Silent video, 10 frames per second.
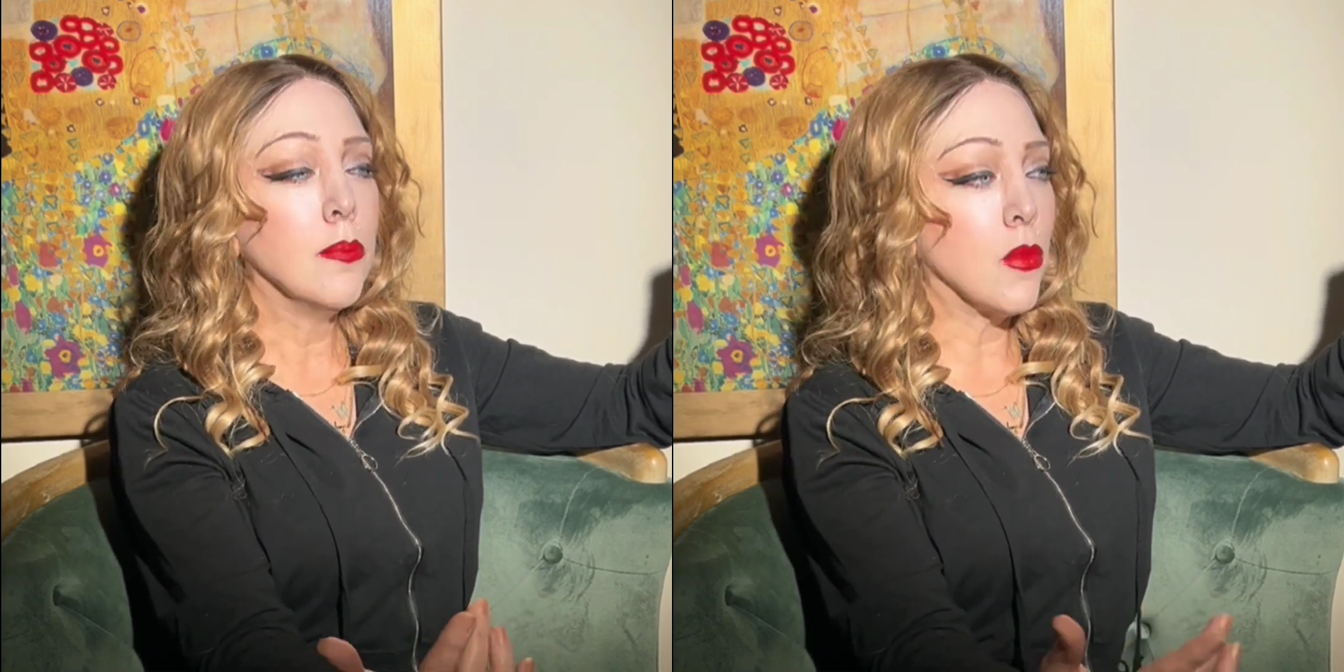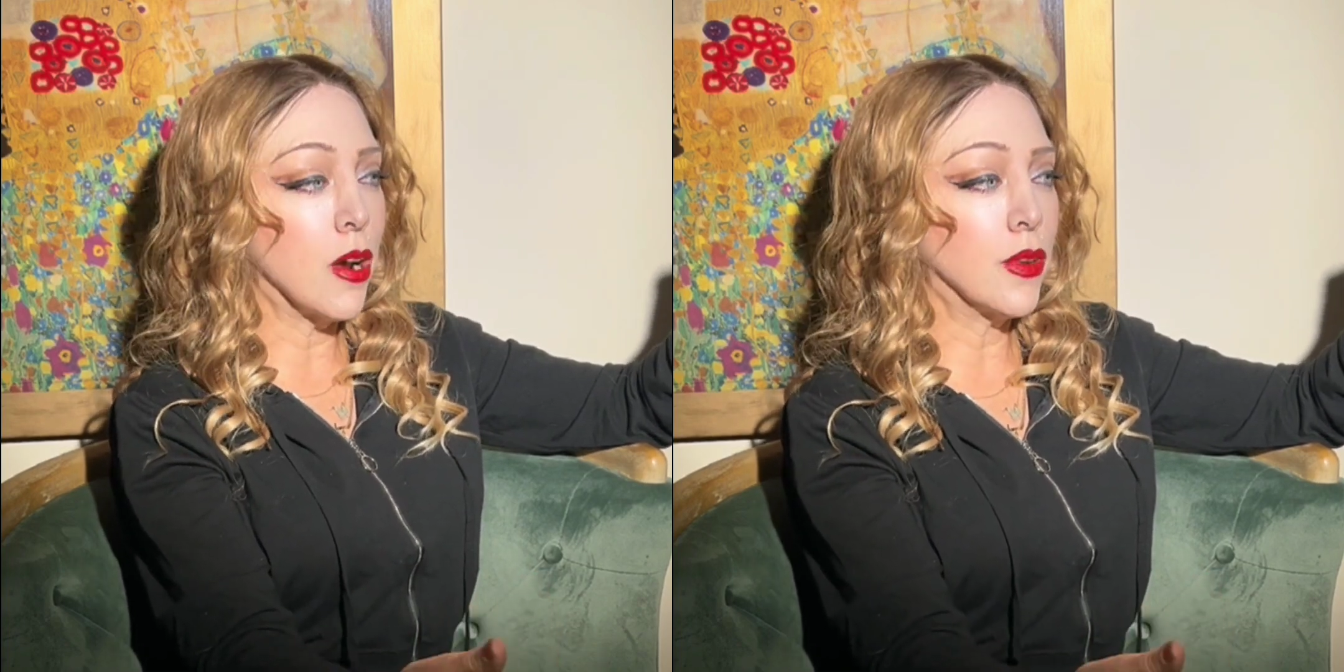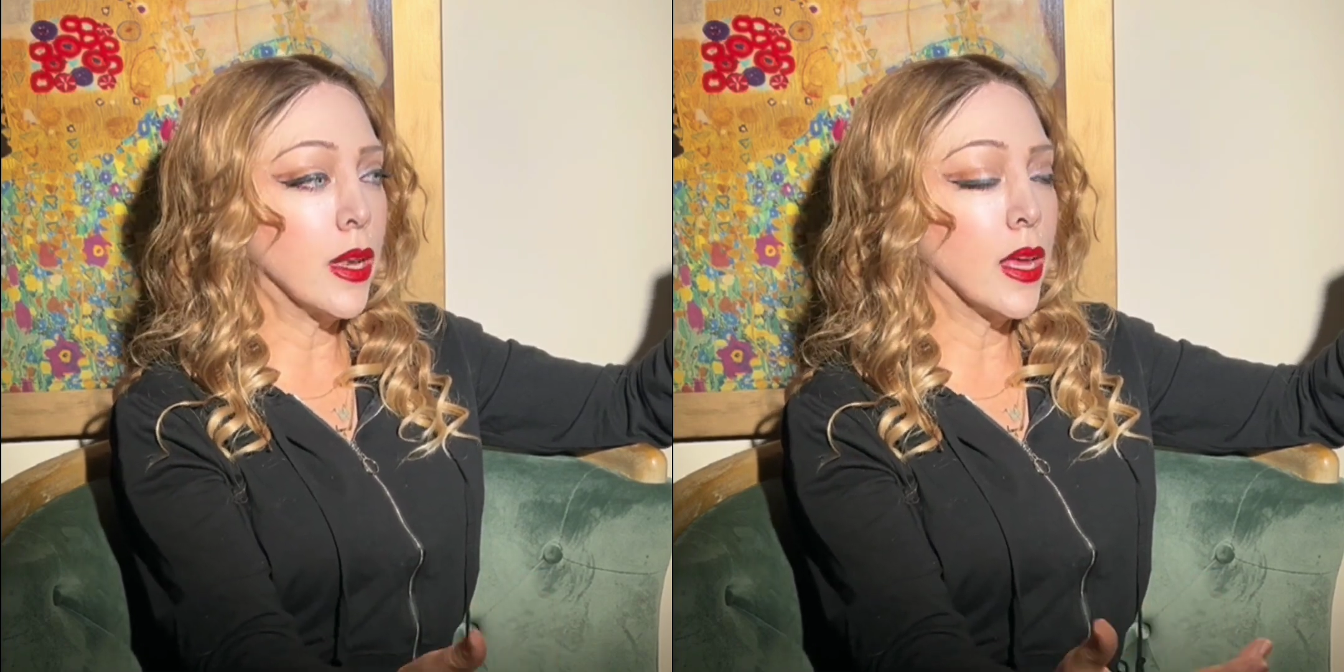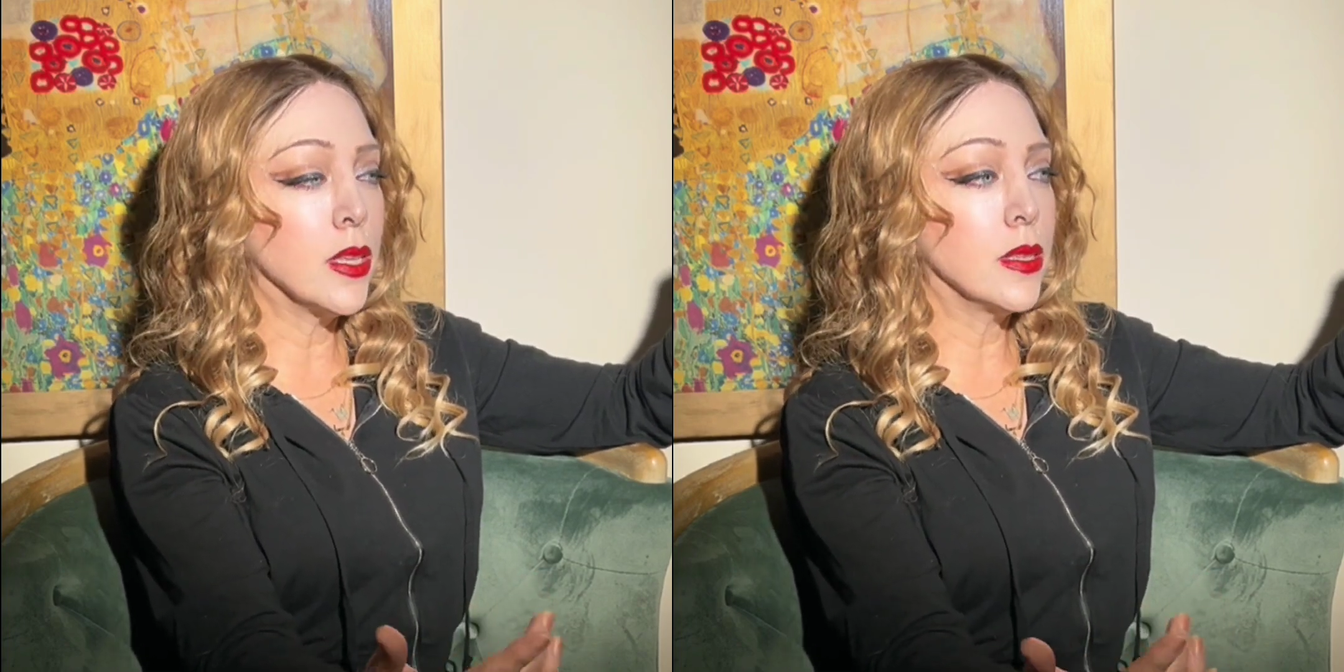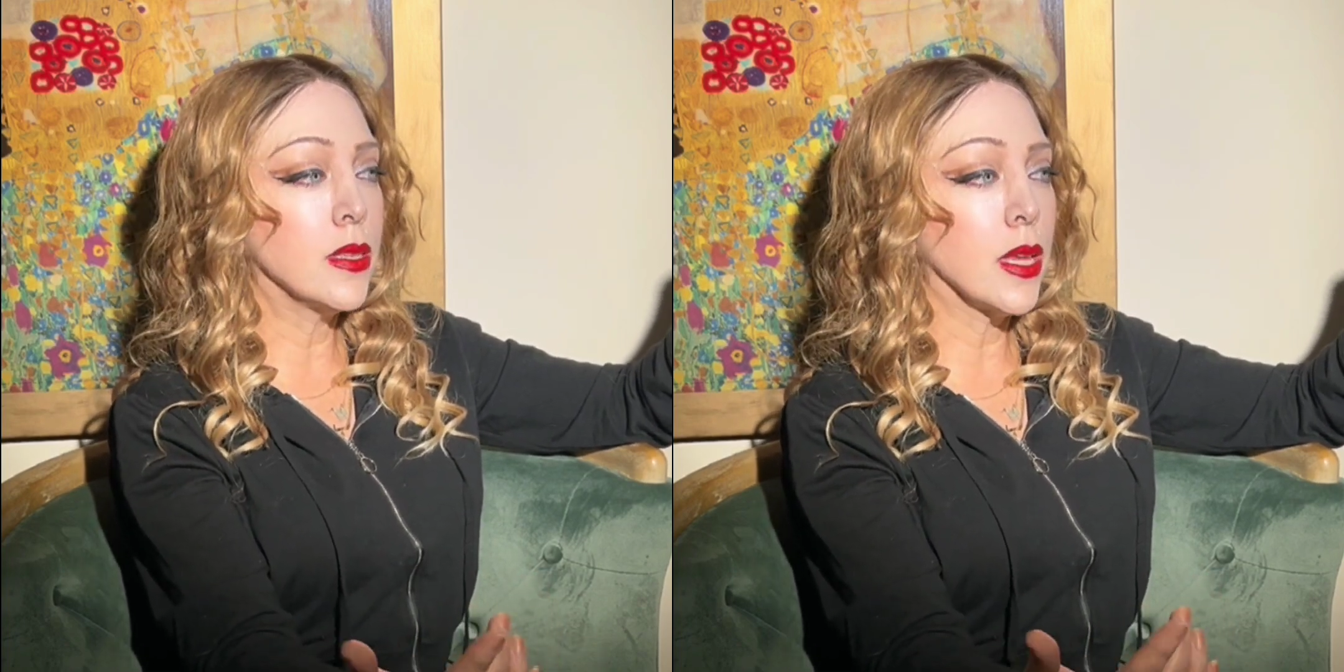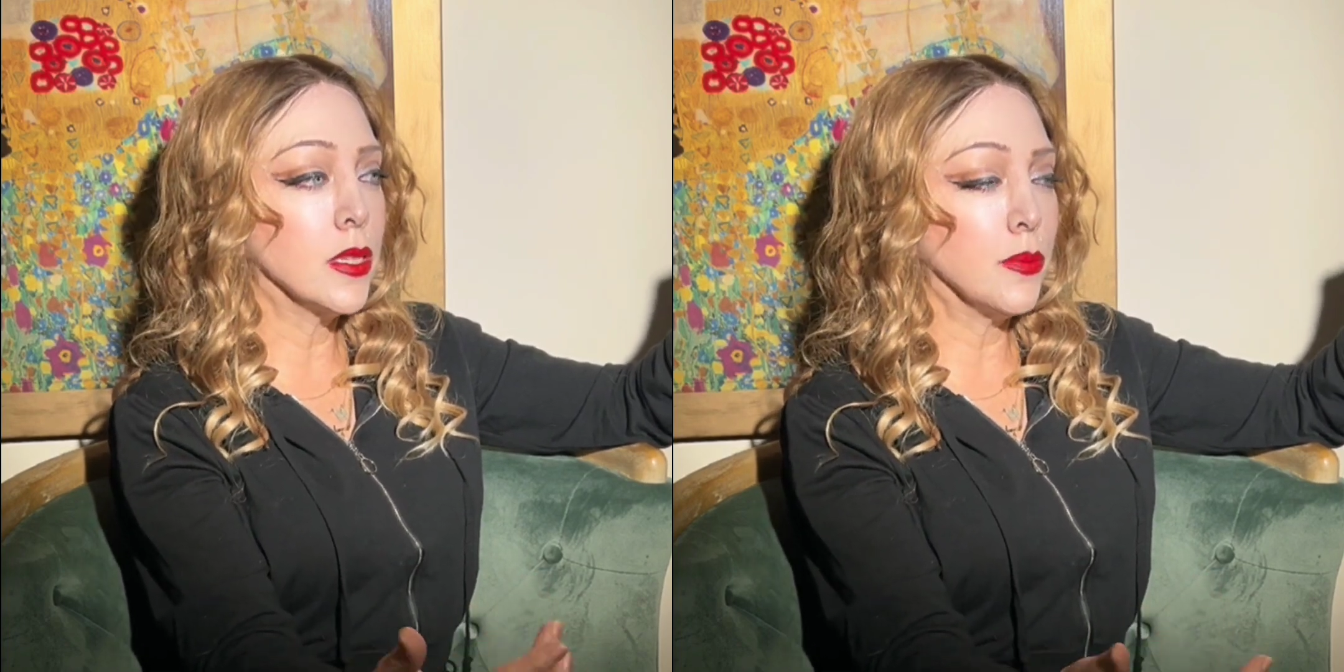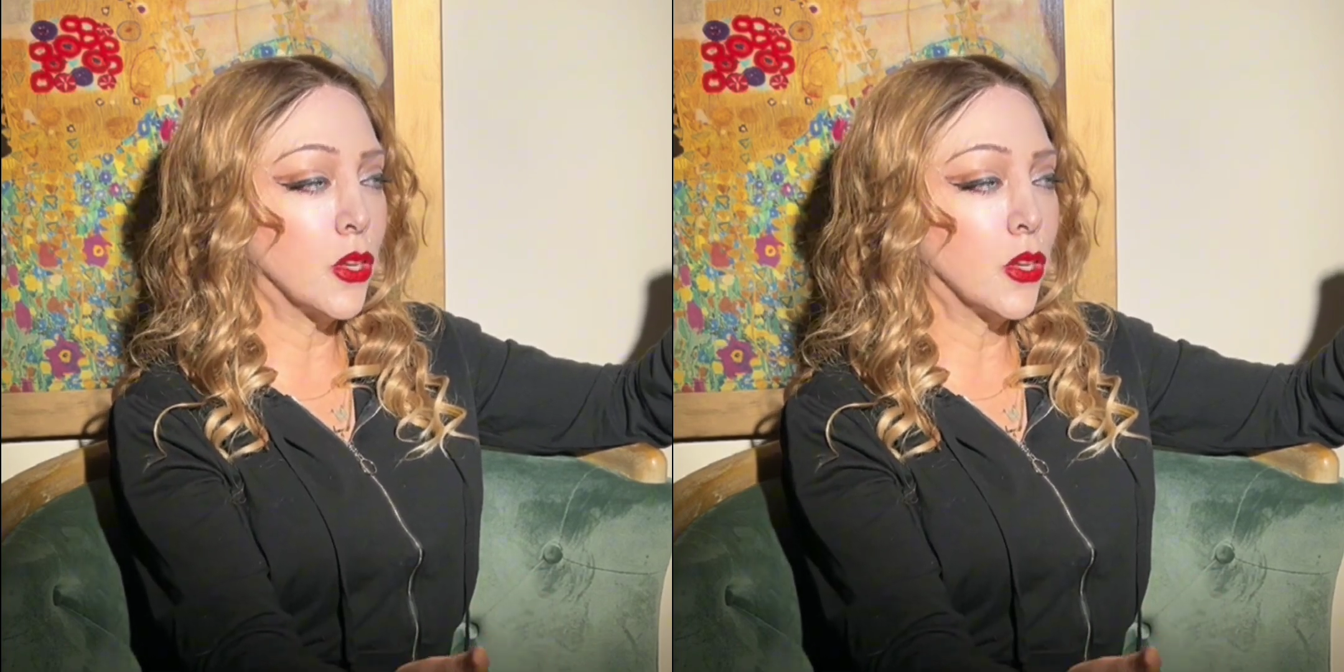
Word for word: Marvin had said to